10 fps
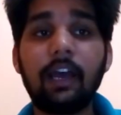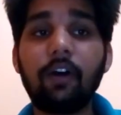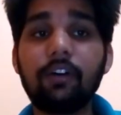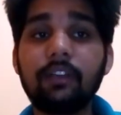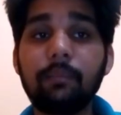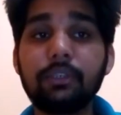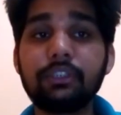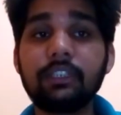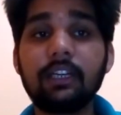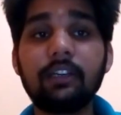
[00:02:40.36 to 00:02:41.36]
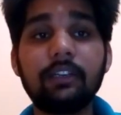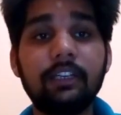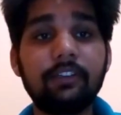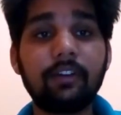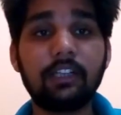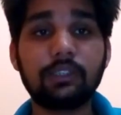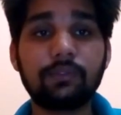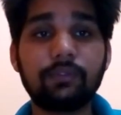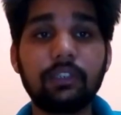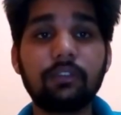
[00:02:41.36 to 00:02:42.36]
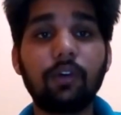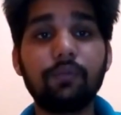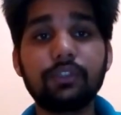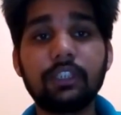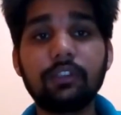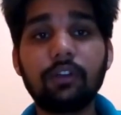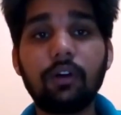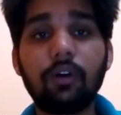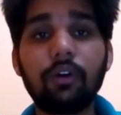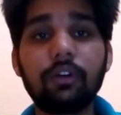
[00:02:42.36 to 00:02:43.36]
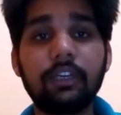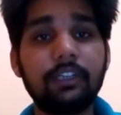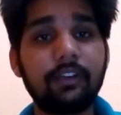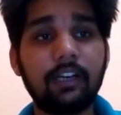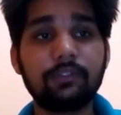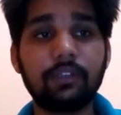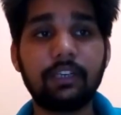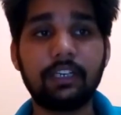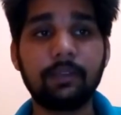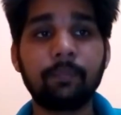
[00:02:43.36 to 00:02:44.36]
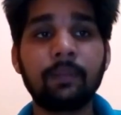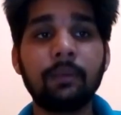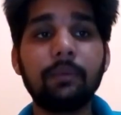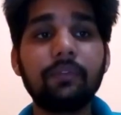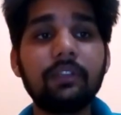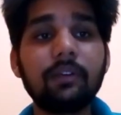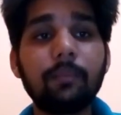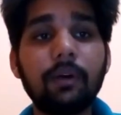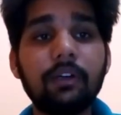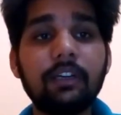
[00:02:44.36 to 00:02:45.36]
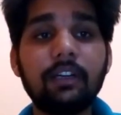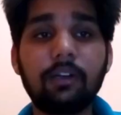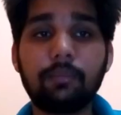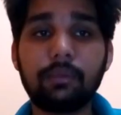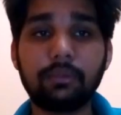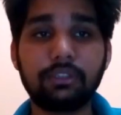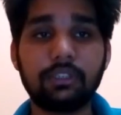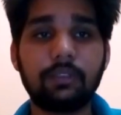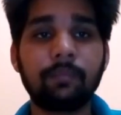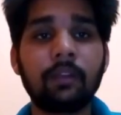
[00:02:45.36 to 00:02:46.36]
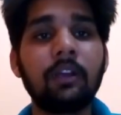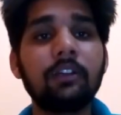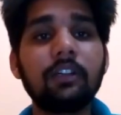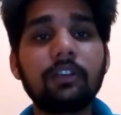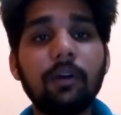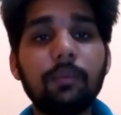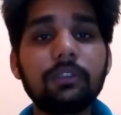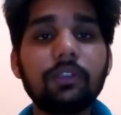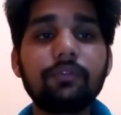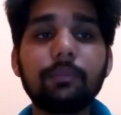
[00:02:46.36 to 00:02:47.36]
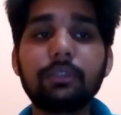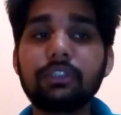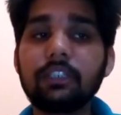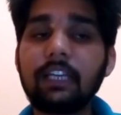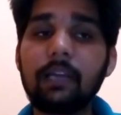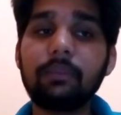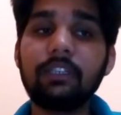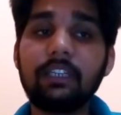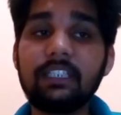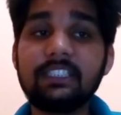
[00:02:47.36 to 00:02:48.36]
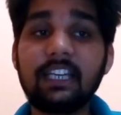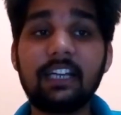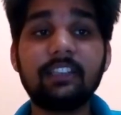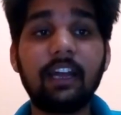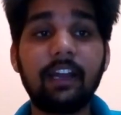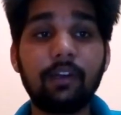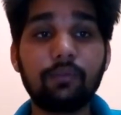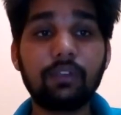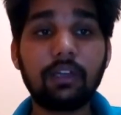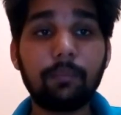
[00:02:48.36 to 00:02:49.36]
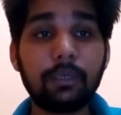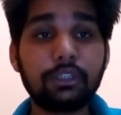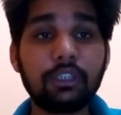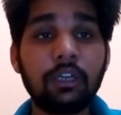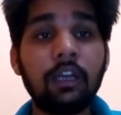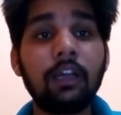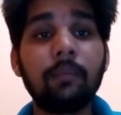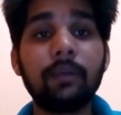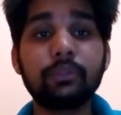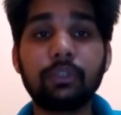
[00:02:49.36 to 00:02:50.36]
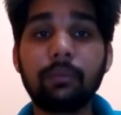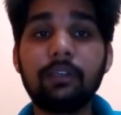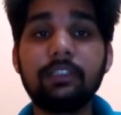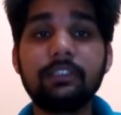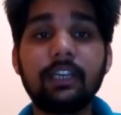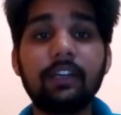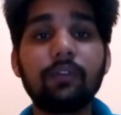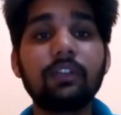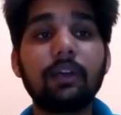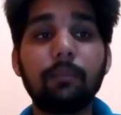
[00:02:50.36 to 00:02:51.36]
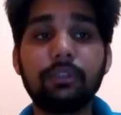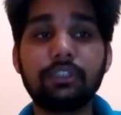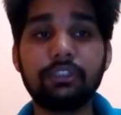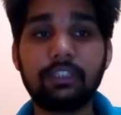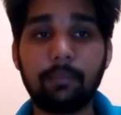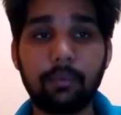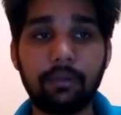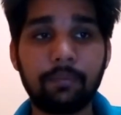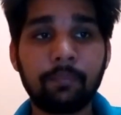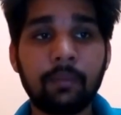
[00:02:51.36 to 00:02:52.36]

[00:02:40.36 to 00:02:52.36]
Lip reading: or the mixing and heat transfer coefficient or heat transfer rate between the burned and unburned mixture. The turbulence of the mixture can be increased at the end of the compression by suitable design of the combustion chamber.